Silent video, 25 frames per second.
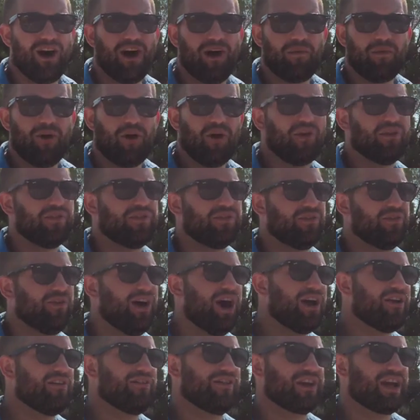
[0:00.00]
all to
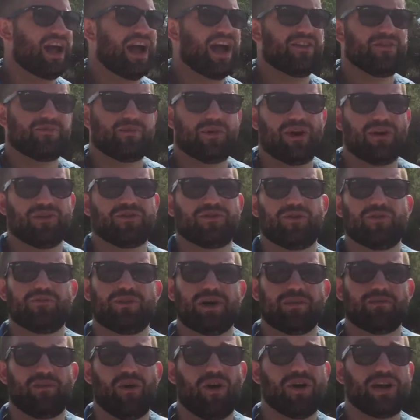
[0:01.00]
honor the gods, but also a
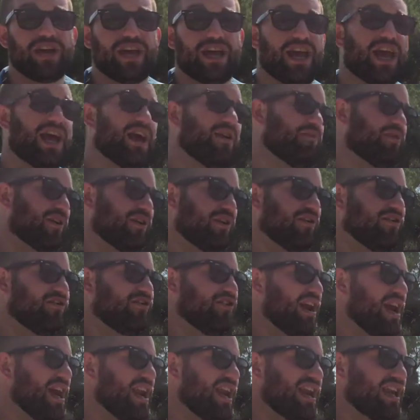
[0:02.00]
big party. And when
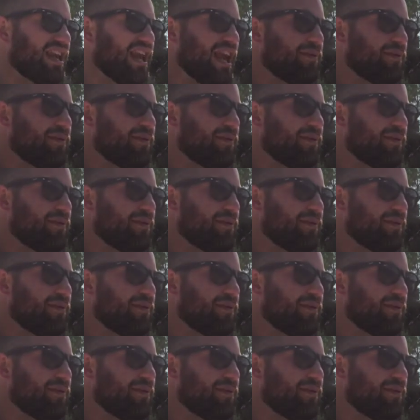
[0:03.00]
Christianity